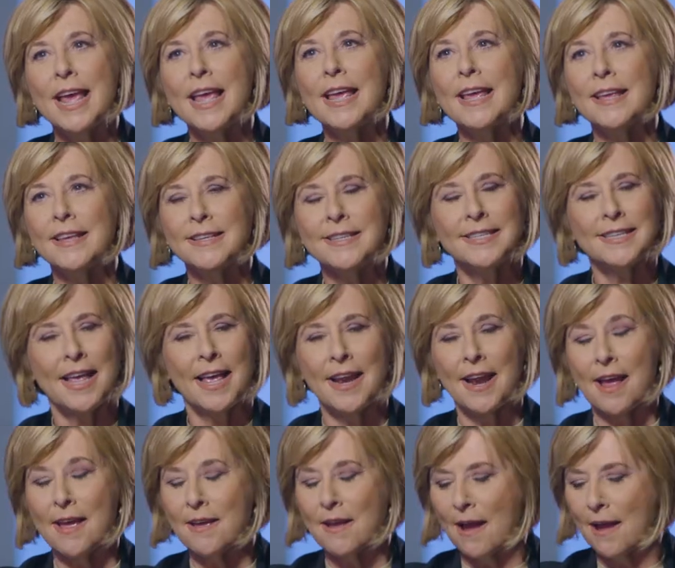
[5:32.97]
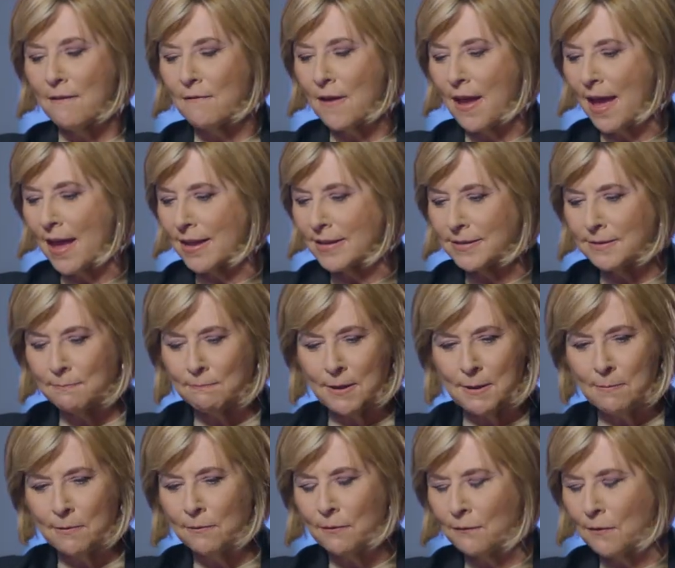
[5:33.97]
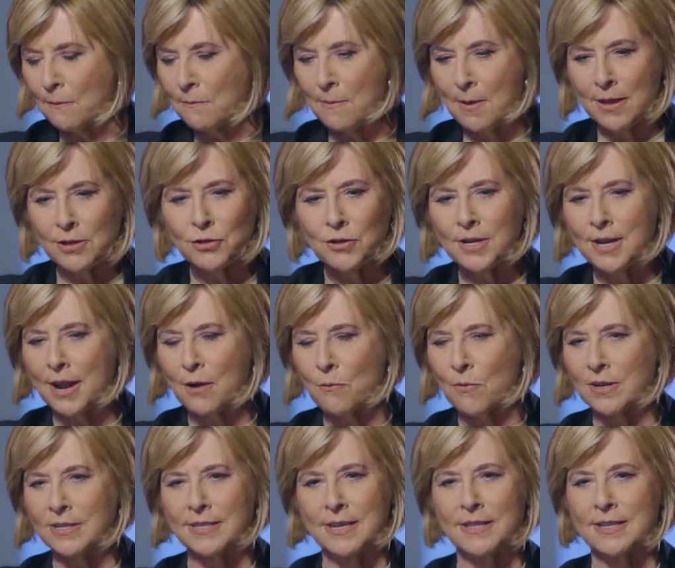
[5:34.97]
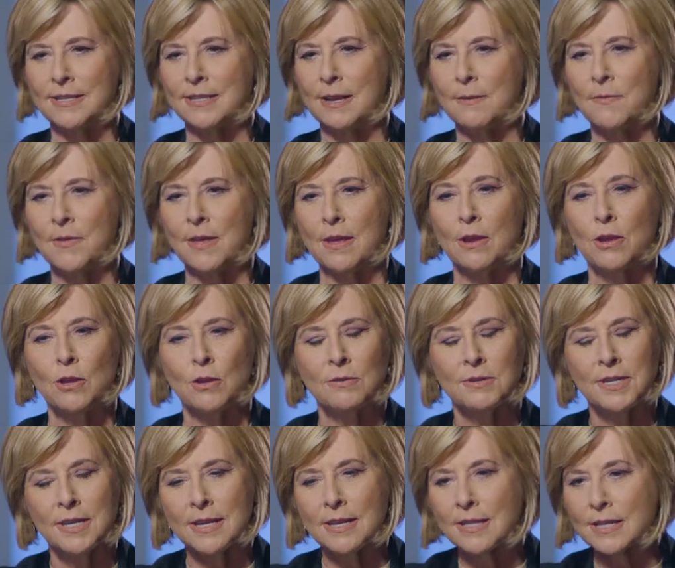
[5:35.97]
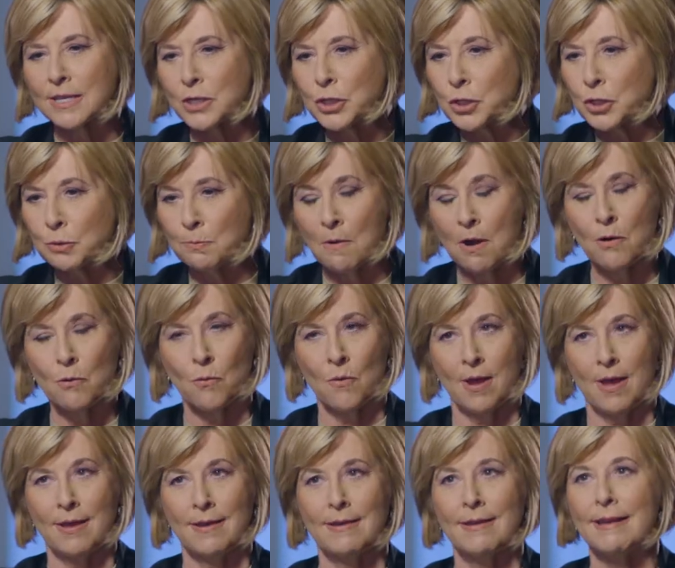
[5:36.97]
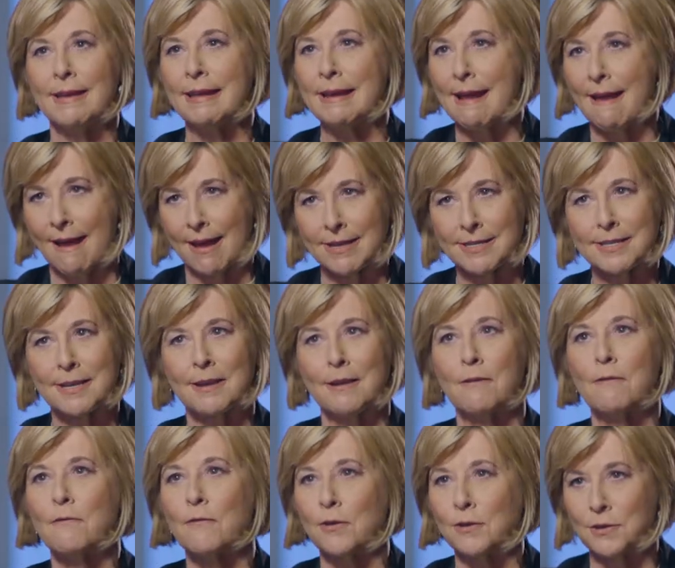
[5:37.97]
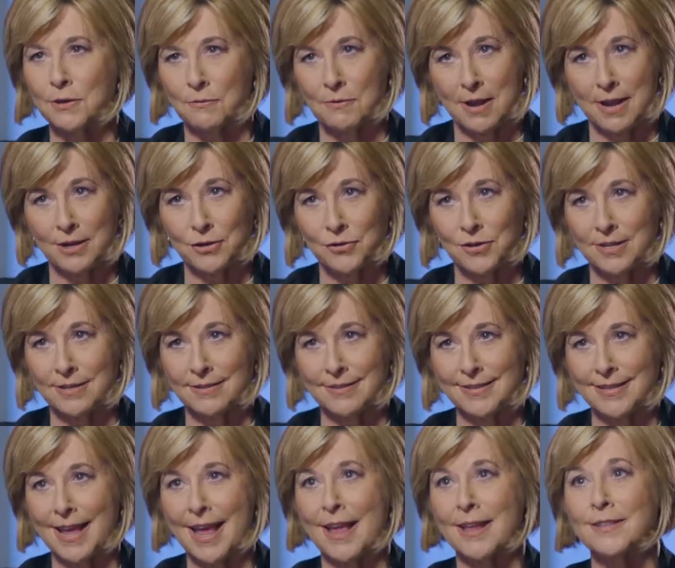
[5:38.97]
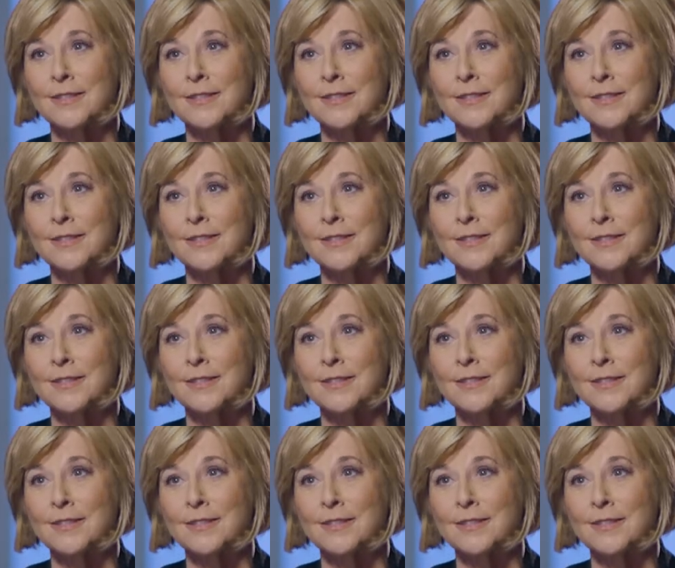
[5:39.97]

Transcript: Is, and I've had people from major networks say the same thing, you did it the smart way in asking for donations. Yeah.